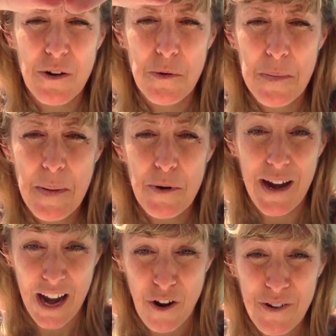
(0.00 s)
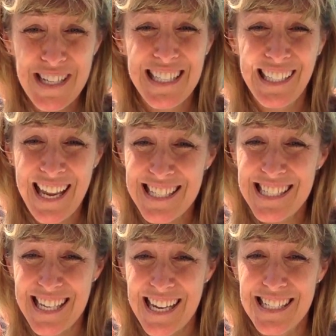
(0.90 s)
And remember, air is less
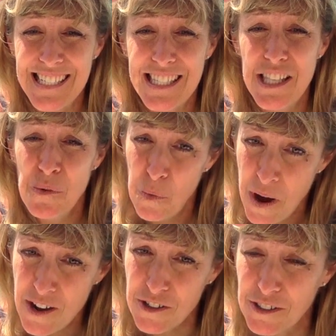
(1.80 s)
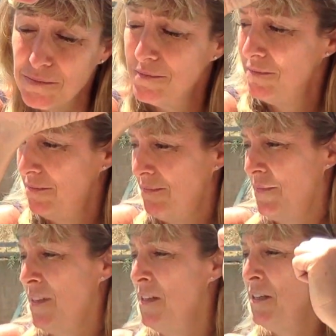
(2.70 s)
dense than water.
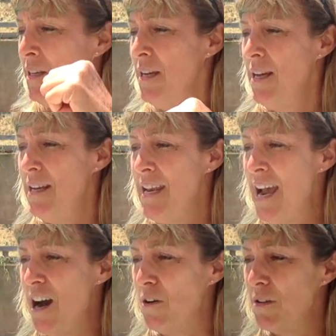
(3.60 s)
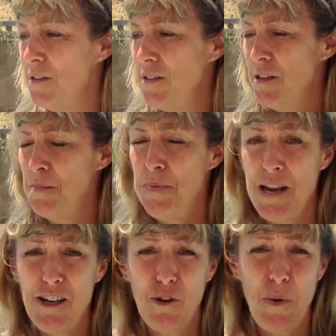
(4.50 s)
Now, the
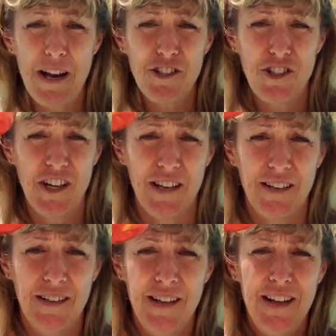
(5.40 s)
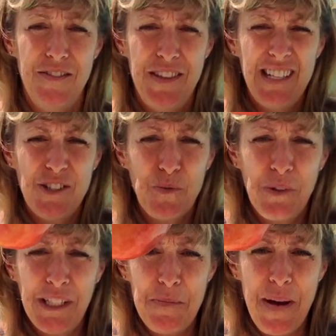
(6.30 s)
big question. This
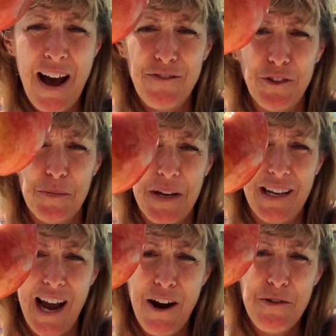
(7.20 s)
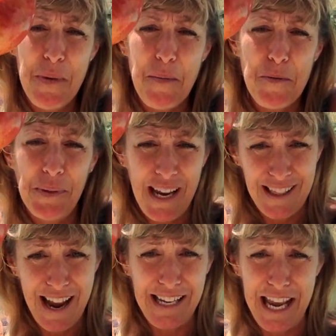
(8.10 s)
really baffled me. I remember playing
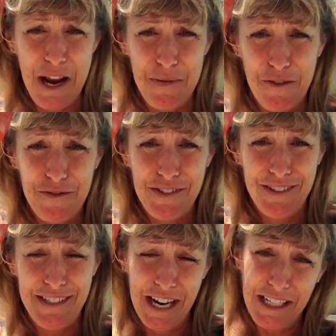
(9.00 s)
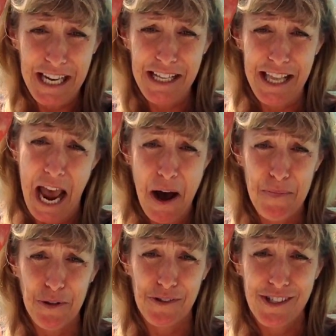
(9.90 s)
that game of dunking the
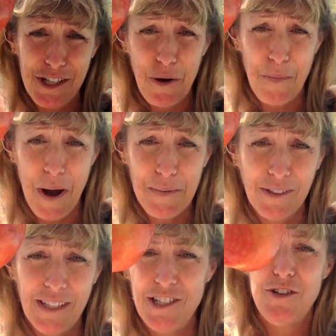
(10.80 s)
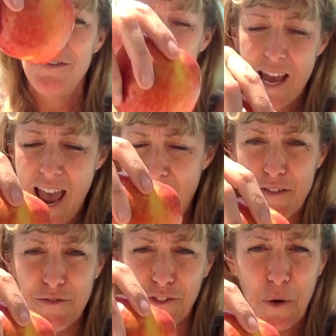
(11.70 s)
apples, bobble, and you'd have
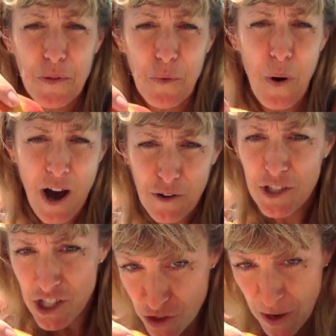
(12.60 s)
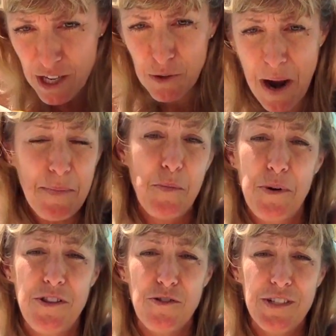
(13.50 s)
them float in the water and you'd try to grab them
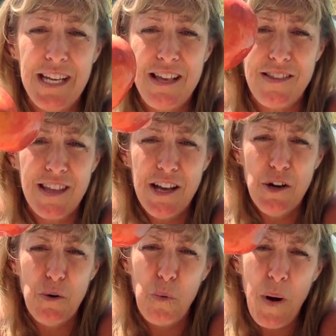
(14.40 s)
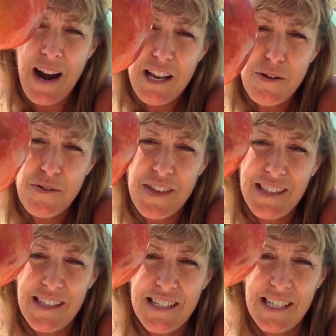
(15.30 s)
with your teeth. Well, why do you
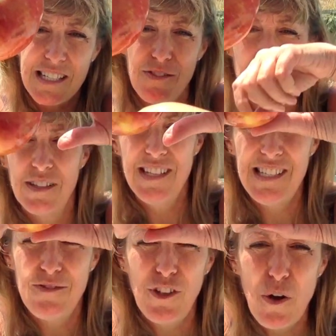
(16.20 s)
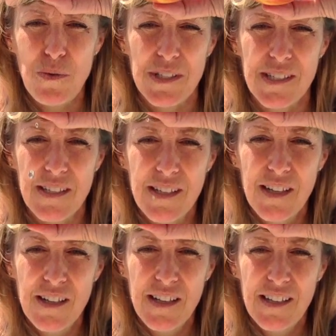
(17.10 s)
think this floats?
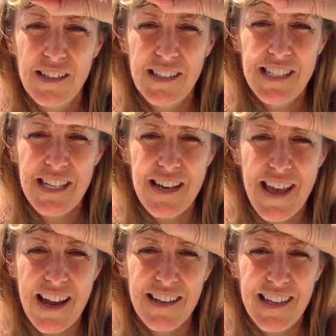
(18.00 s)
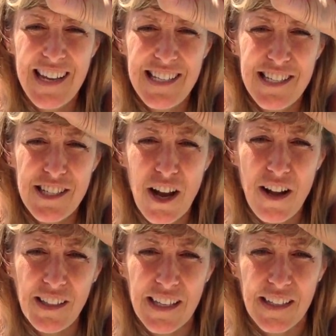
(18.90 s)
Listen to that. It's
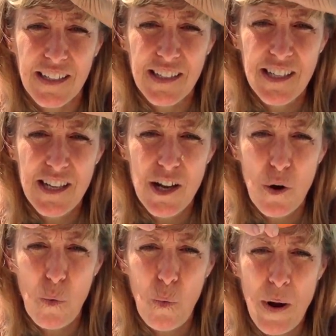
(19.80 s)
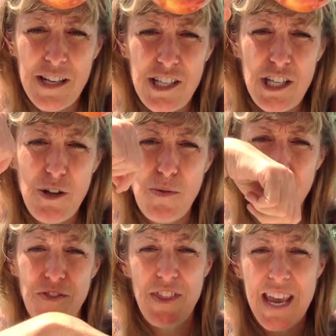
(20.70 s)
solid. What do you
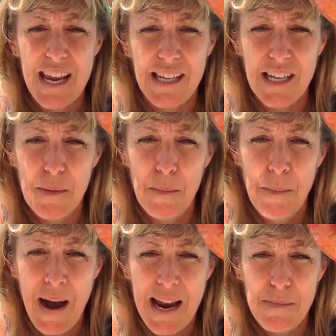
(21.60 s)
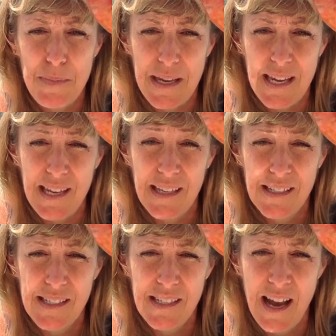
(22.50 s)
think might be
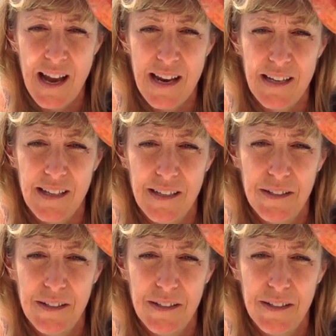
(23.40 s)
inside?